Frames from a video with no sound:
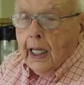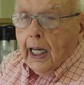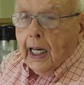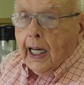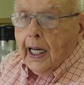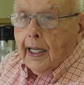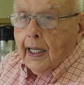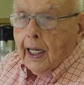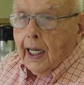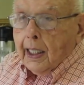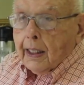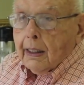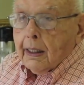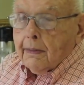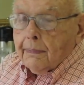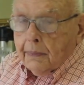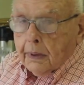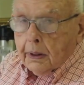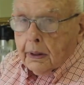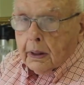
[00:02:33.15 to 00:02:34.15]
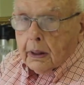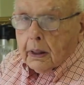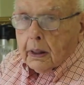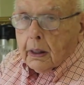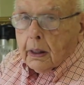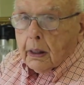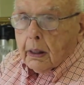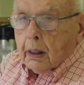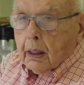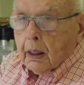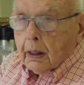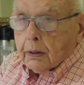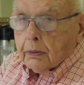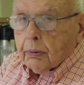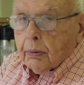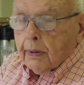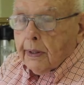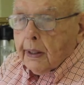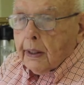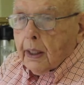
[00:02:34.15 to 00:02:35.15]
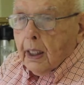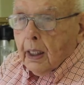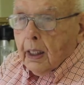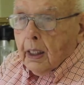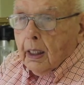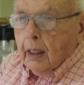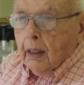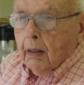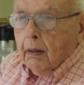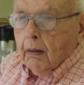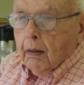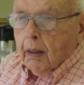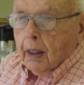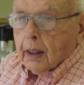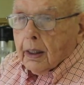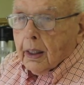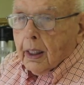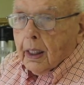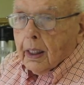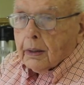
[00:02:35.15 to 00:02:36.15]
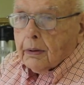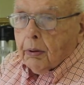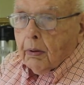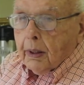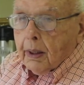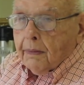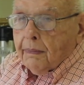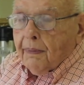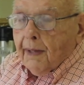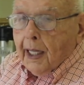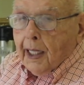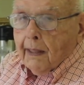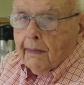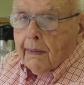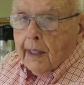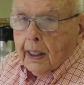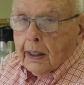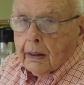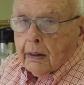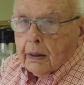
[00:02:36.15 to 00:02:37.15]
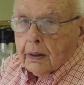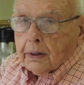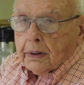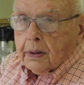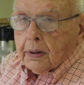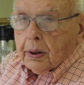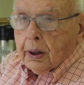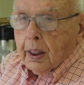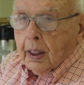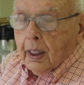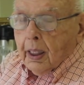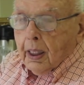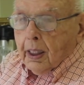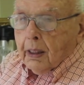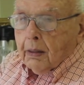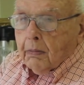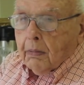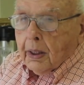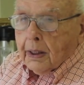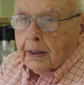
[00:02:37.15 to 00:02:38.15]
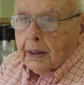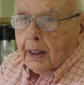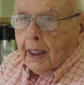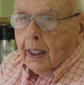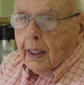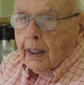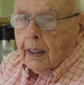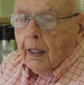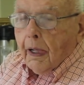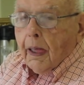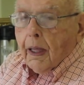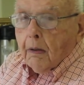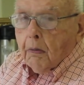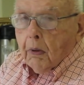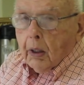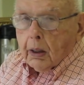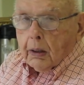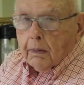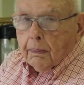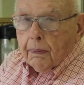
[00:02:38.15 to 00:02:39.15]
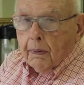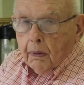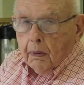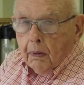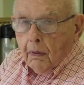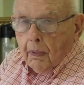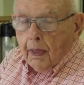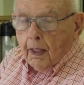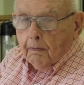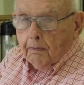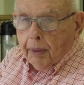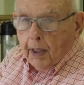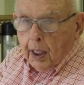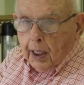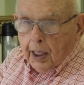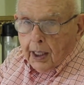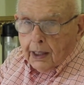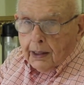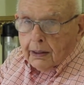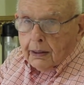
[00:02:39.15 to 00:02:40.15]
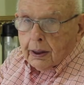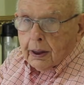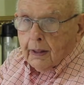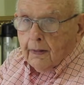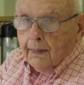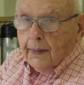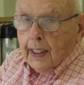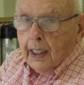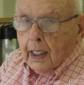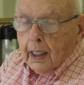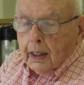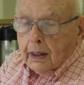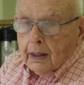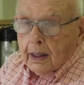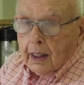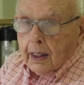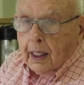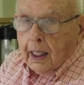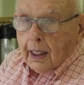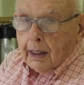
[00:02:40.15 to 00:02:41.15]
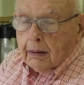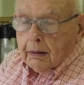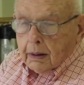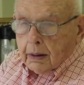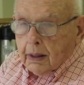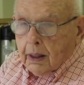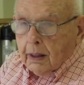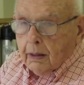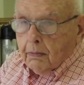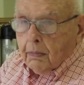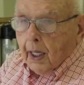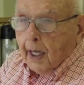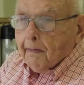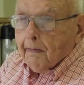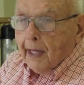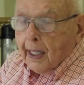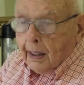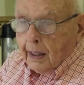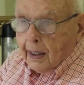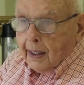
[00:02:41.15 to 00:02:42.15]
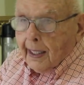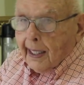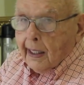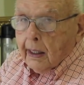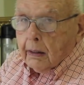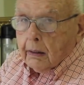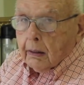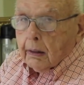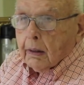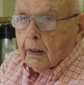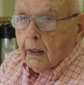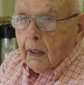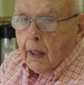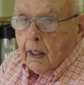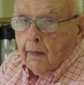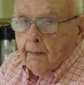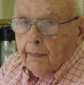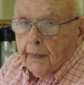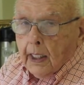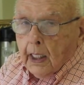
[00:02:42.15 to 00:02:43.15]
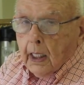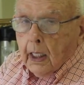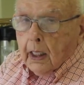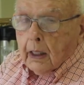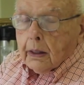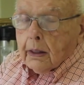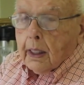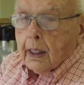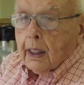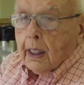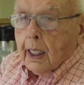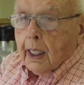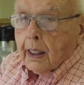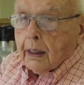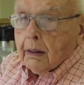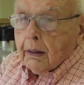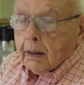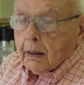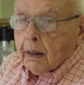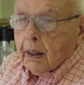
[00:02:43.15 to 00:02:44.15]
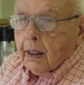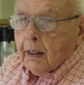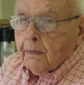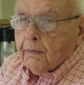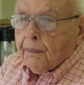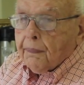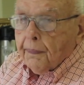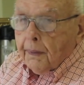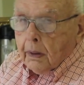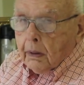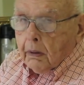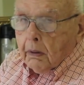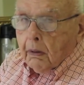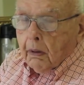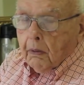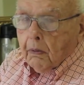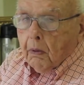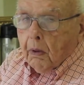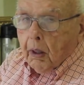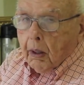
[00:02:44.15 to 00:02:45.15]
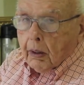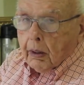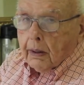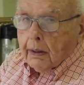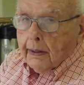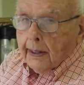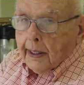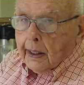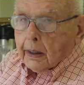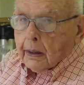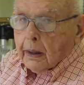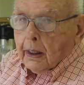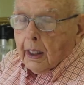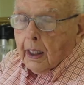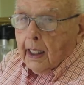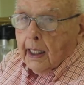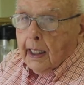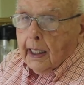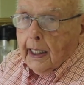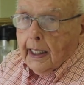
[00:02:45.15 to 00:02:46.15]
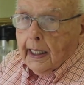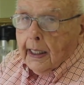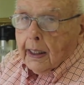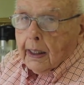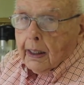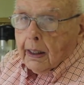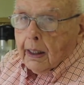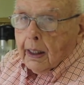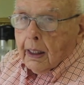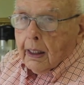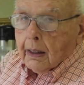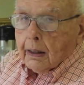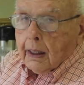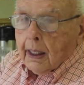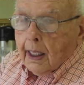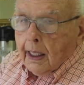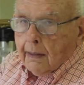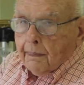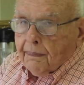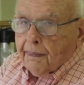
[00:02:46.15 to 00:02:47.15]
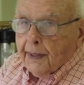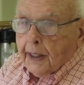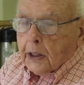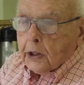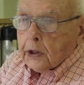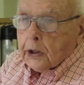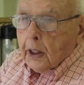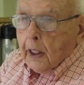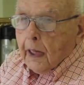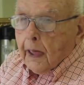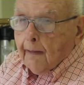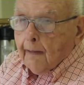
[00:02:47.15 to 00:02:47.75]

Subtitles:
I lived in the country on 25 acres with a wonderful pond that I could keep, about an acre, that I could keep full of water and catfish.